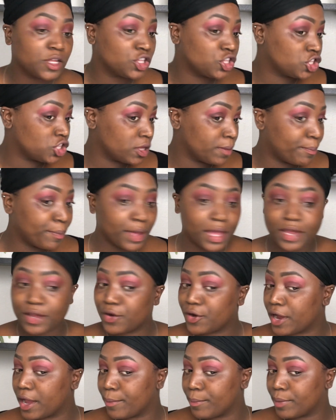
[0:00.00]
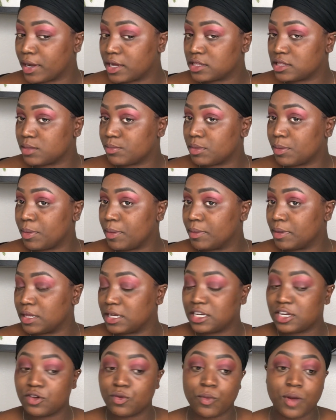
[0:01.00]
Chip and cranberry seem to be
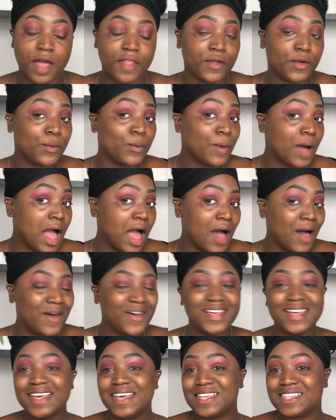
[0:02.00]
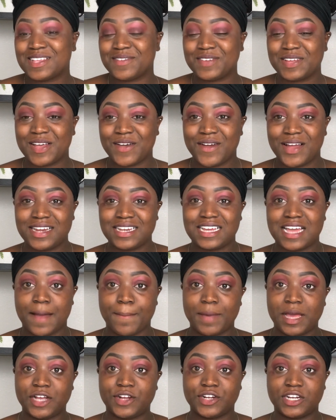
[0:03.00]
blended rather well. So I'm going to go ahead and
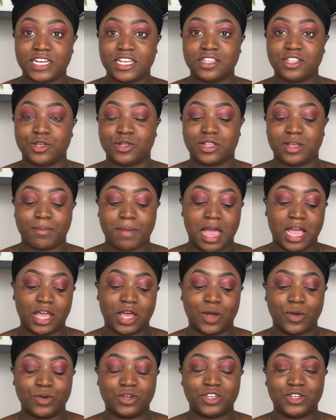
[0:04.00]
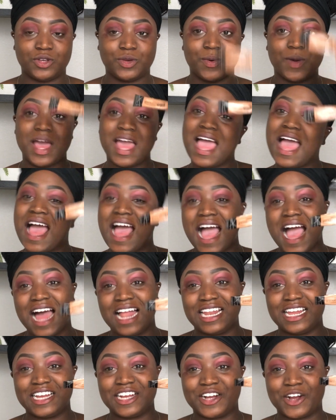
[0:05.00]
cut my crease using my go-to
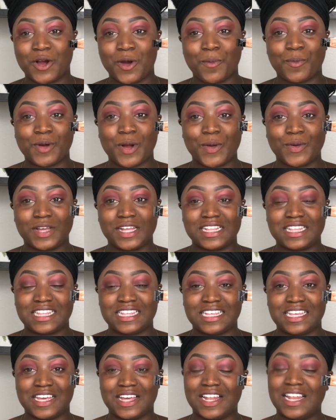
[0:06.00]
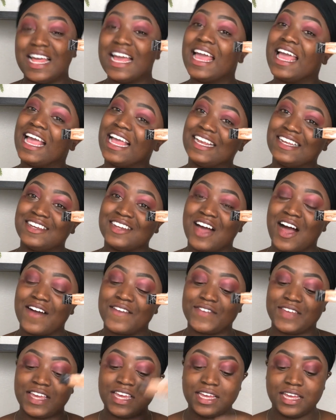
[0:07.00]
LA Girl Pro Conceal in
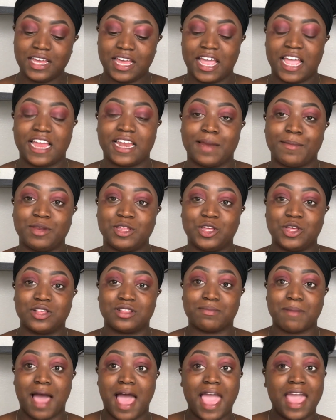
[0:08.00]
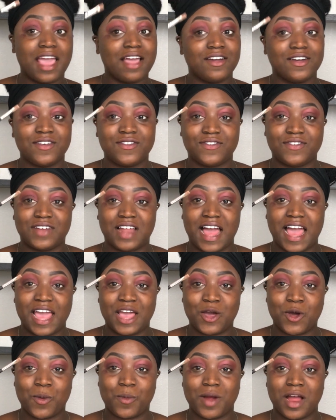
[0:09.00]
Toffee. And I'm going to use my flat
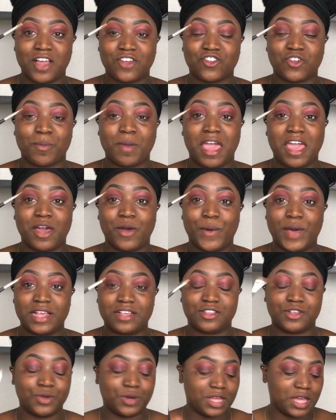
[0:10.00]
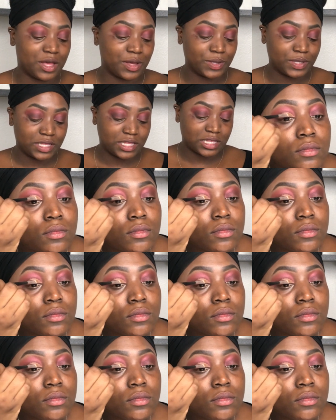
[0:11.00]
angle brush from AOA Studios.